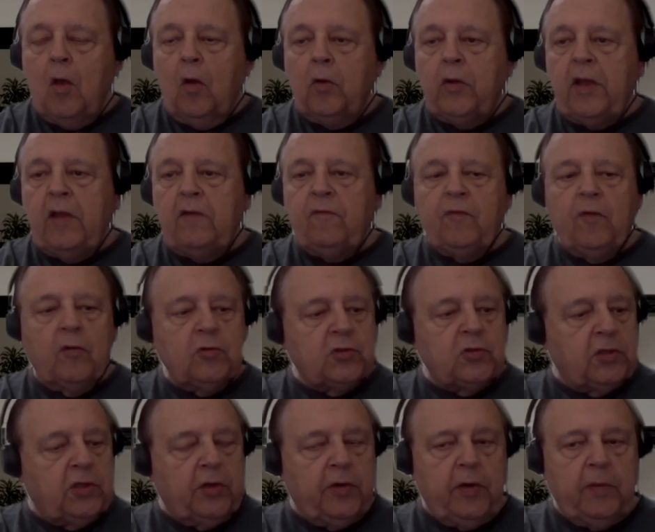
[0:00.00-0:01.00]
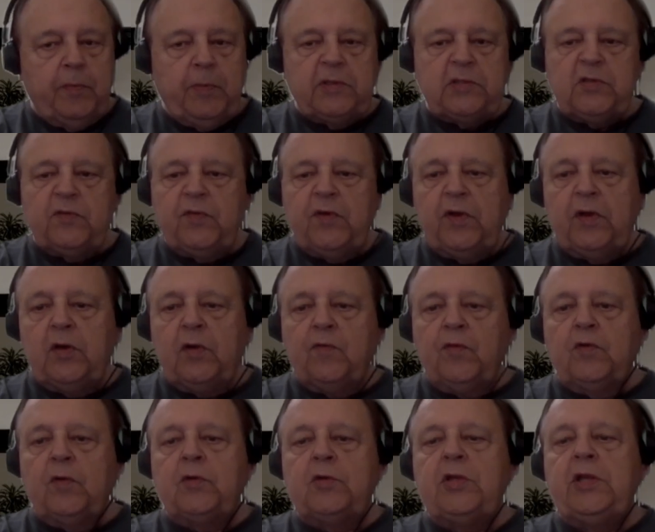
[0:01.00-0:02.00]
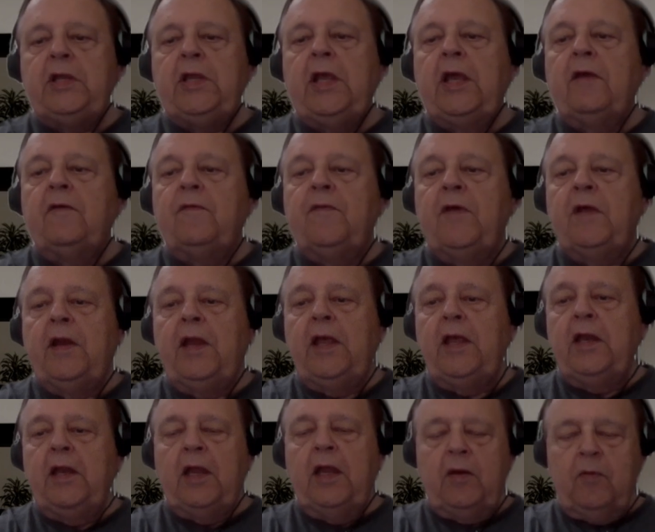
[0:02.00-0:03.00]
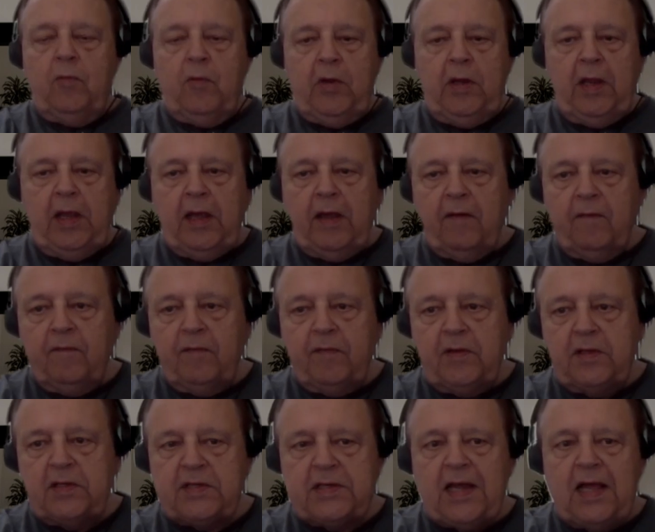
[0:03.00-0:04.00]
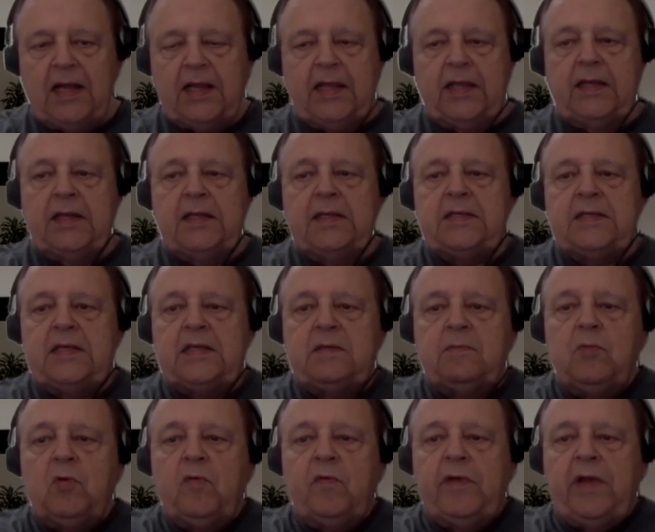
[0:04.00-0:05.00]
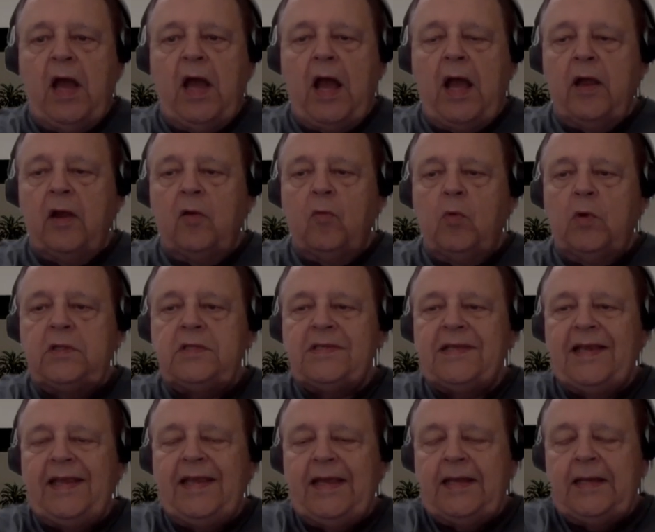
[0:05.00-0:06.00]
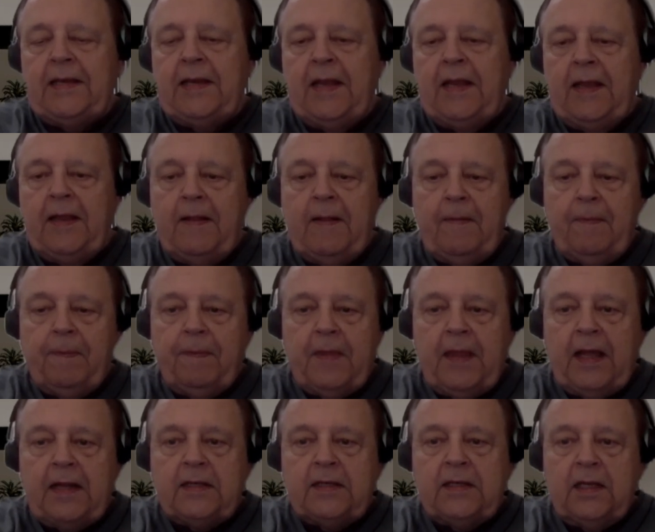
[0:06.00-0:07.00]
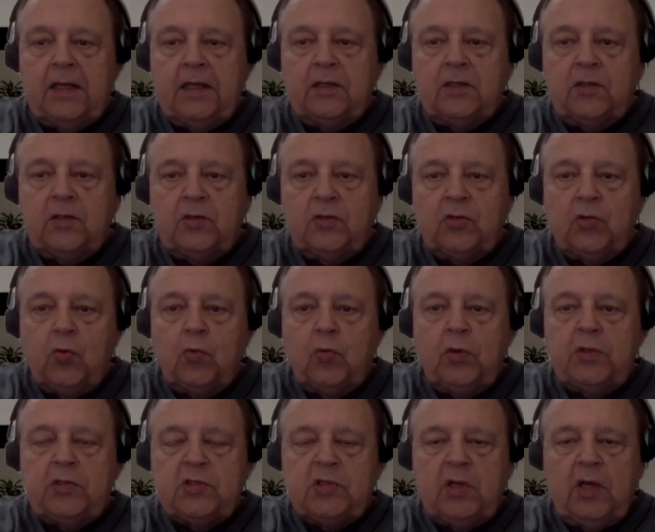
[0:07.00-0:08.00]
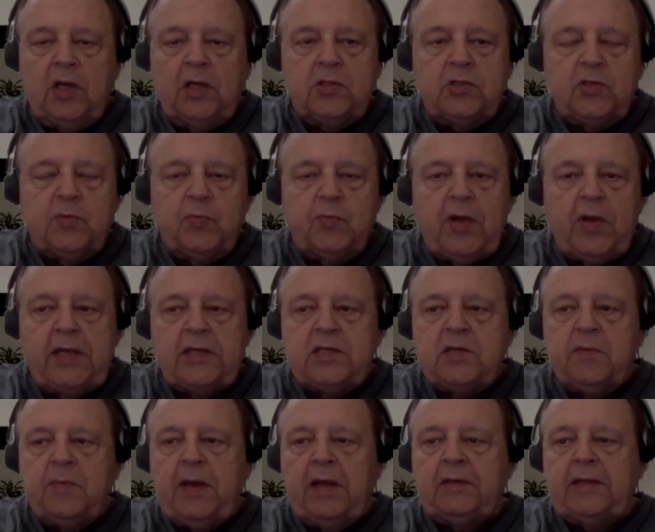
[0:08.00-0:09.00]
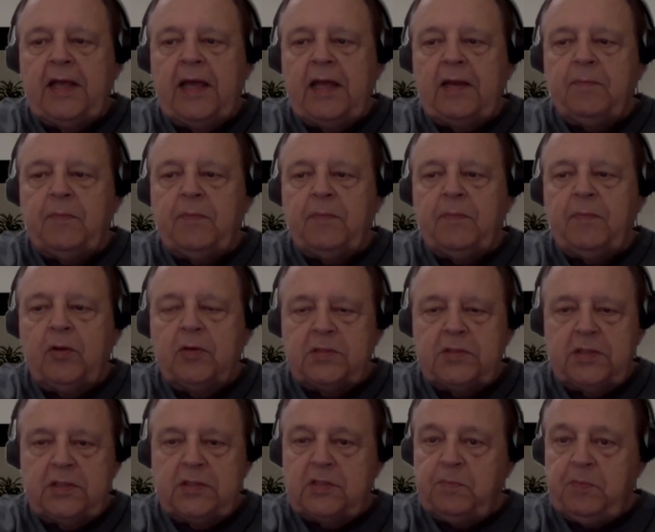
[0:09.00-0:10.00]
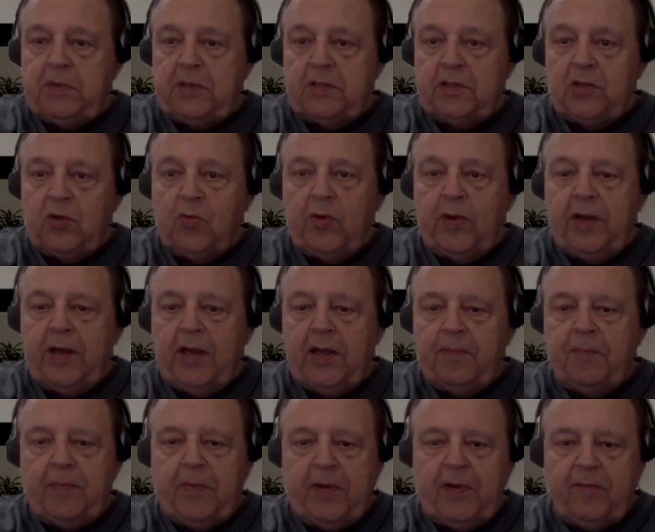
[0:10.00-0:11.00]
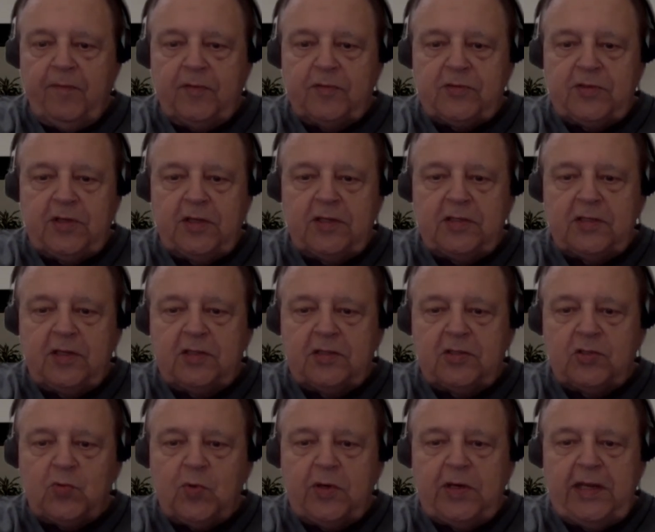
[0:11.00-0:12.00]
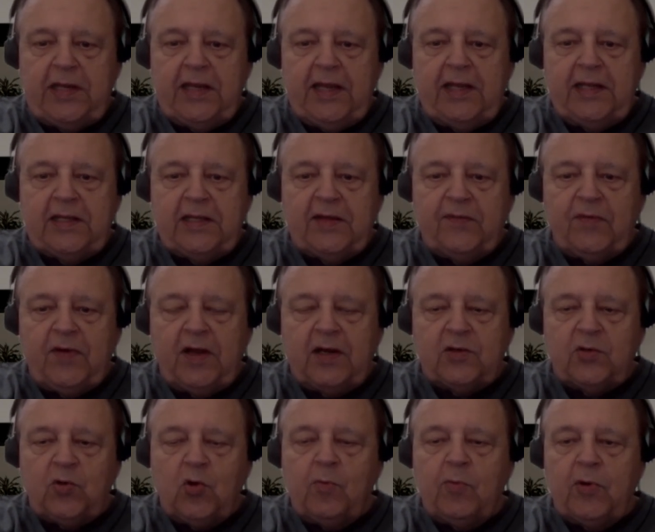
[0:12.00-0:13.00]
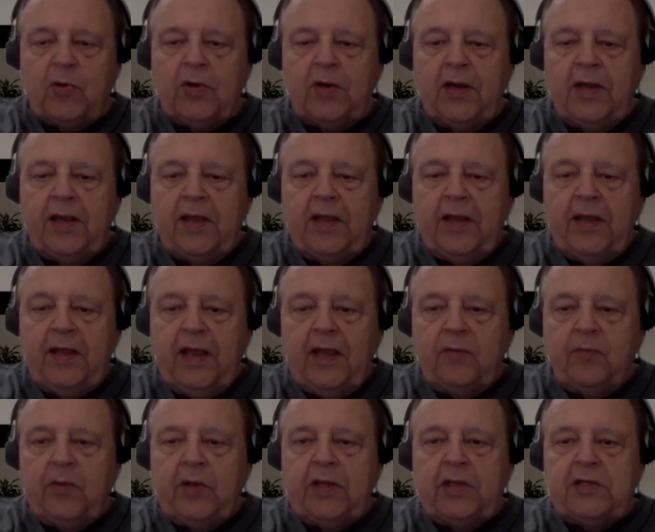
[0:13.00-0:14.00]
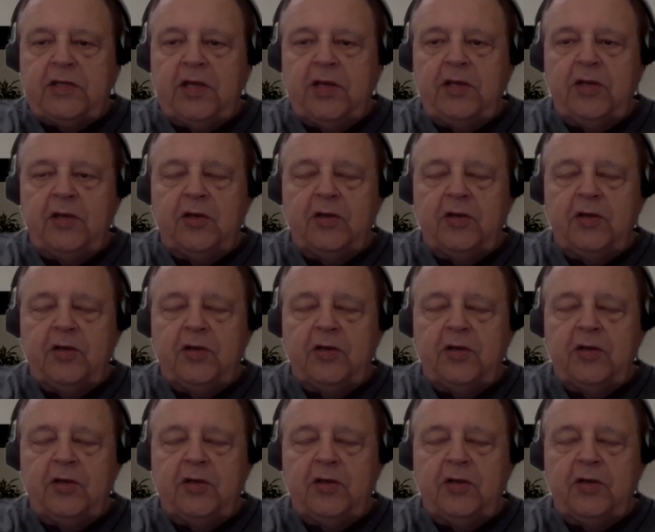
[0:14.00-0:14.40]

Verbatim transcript: Okay, folks, Larry Pesavento for T F N N, and we have the stock indices moving higher once again. Not uh, totally unsurprised about that, because it's been going up ever since the twenty-eighth of October, and we continue to